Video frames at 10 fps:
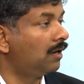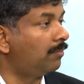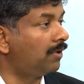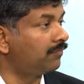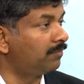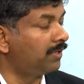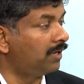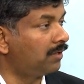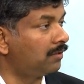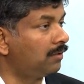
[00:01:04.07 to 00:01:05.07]
Apart from
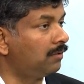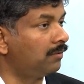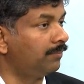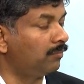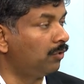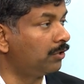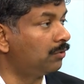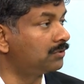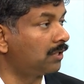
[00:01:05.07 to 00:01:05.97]
that, molecules